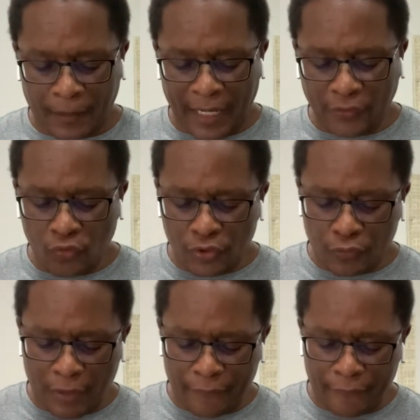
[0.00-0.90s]
And
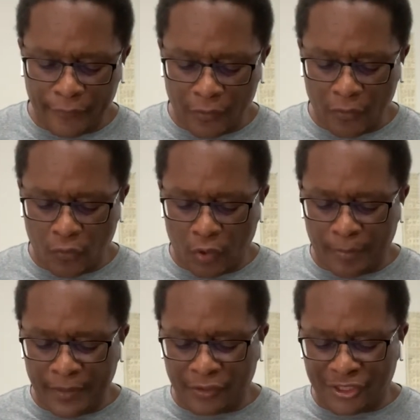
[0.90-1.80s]
whosoever of you will
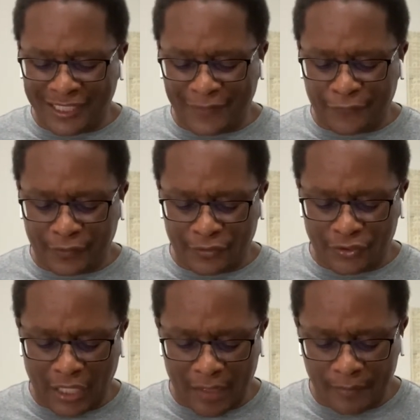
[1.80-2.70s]
be the chiefest
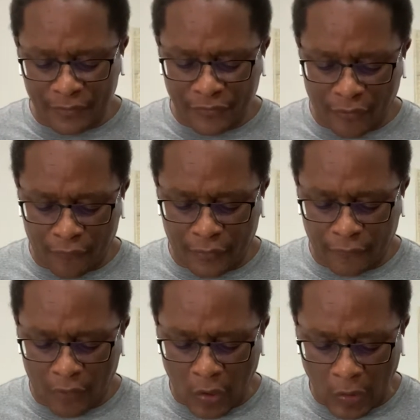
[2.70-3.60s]
shall be servant of
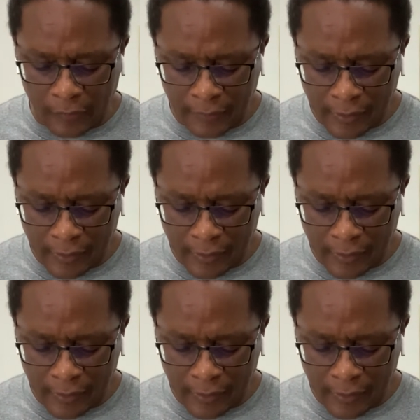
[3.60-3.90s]
all.